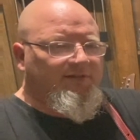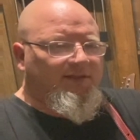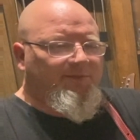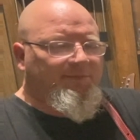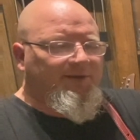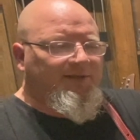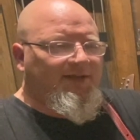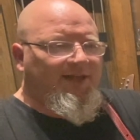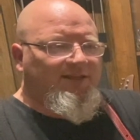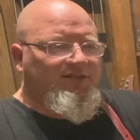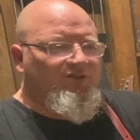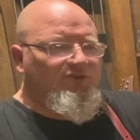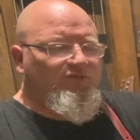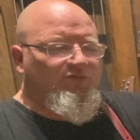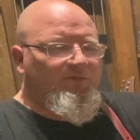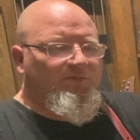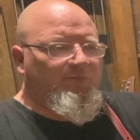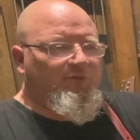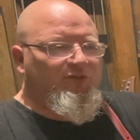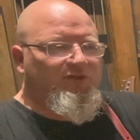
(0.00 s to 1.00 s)
I mean, I just
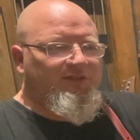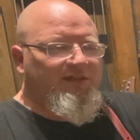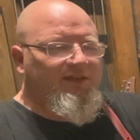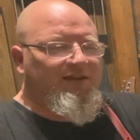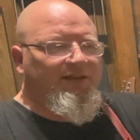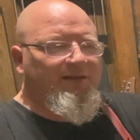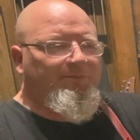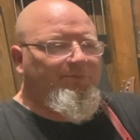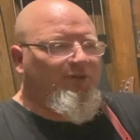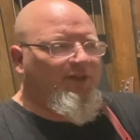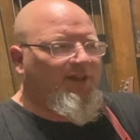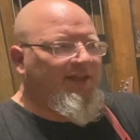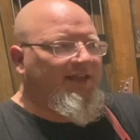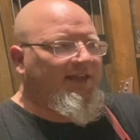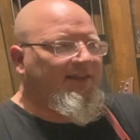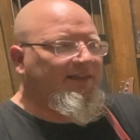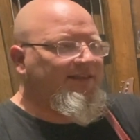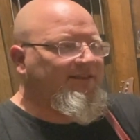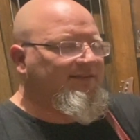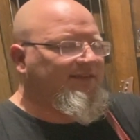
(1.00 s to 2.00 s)
remember sitting and
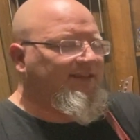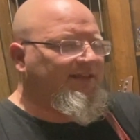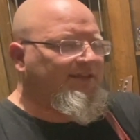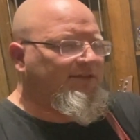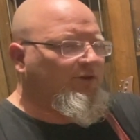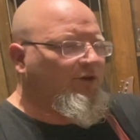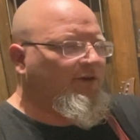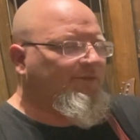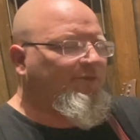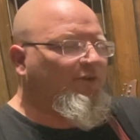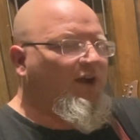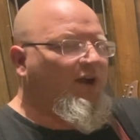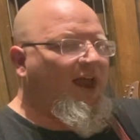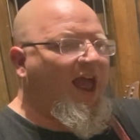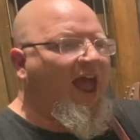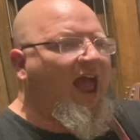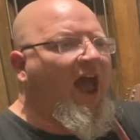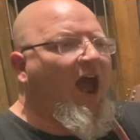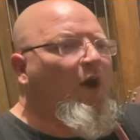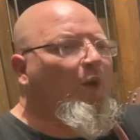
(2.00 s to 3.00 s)
playing this guitar for
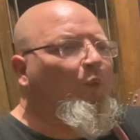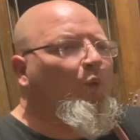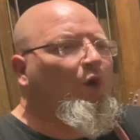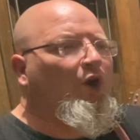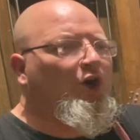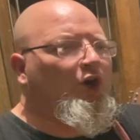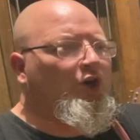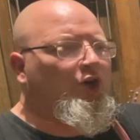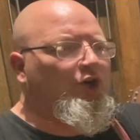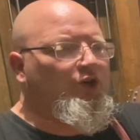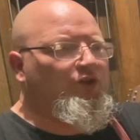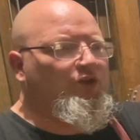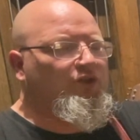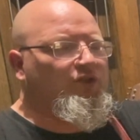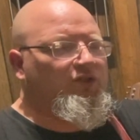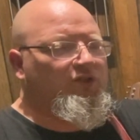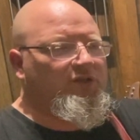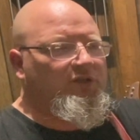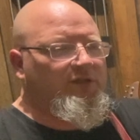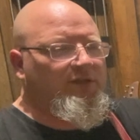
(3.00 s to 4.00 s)

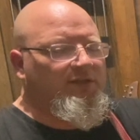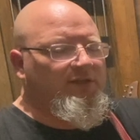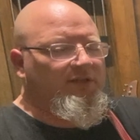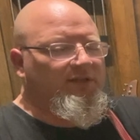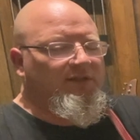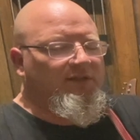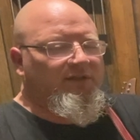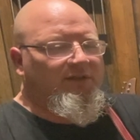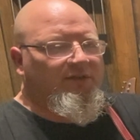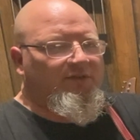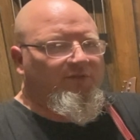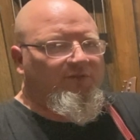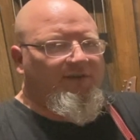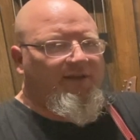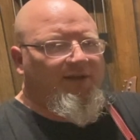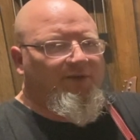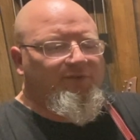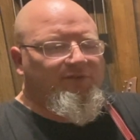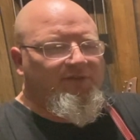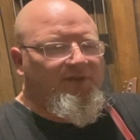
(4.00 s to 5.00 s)
hours when
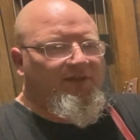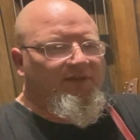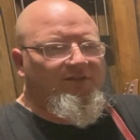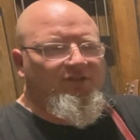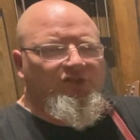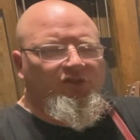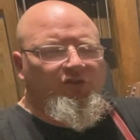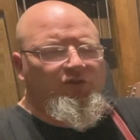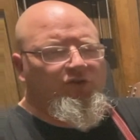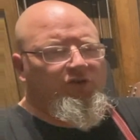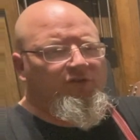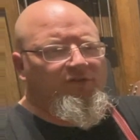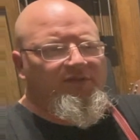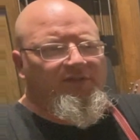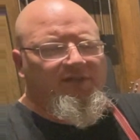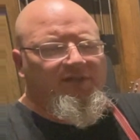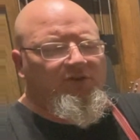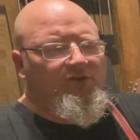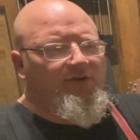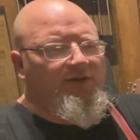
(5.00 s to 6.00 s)
I was a junior and
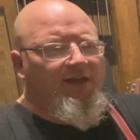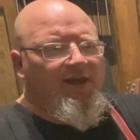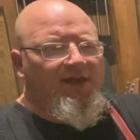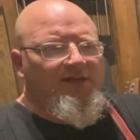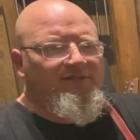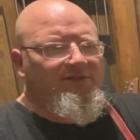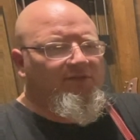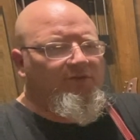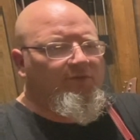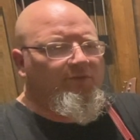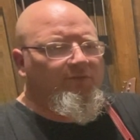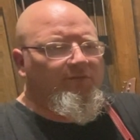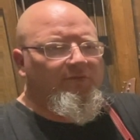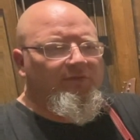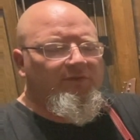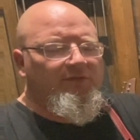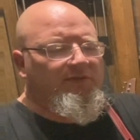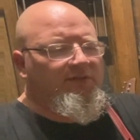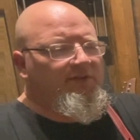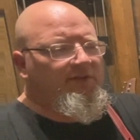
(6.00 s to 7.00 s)
senior in high school,
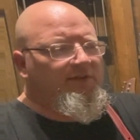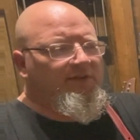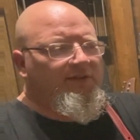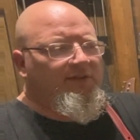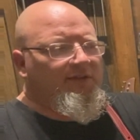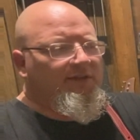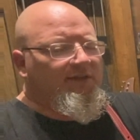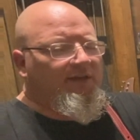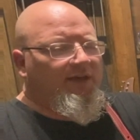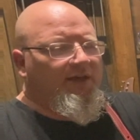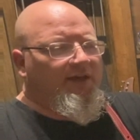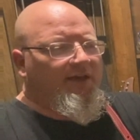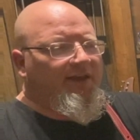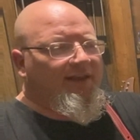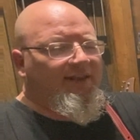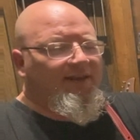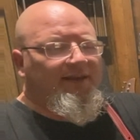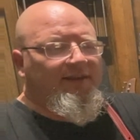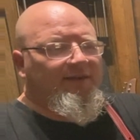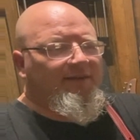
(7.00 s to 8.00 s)
and
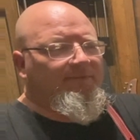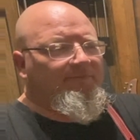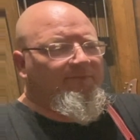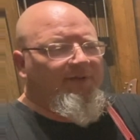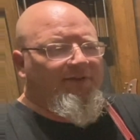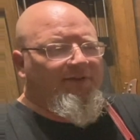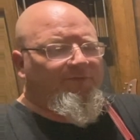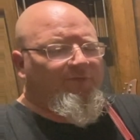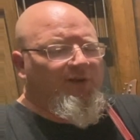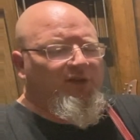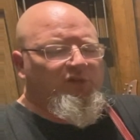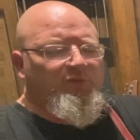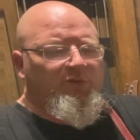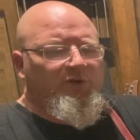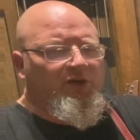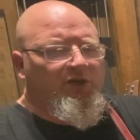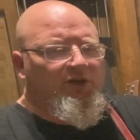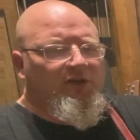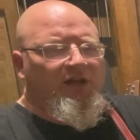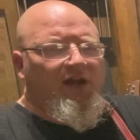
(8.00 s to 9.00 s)
in my freshman
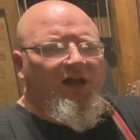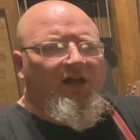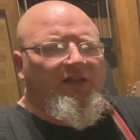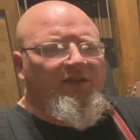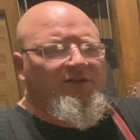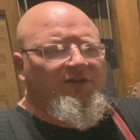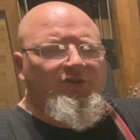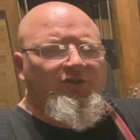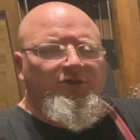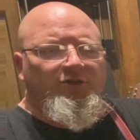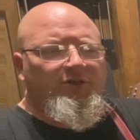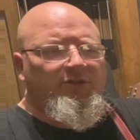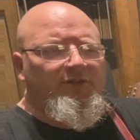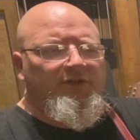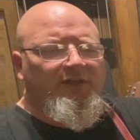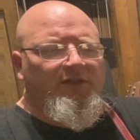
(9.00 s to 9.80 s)
year in college.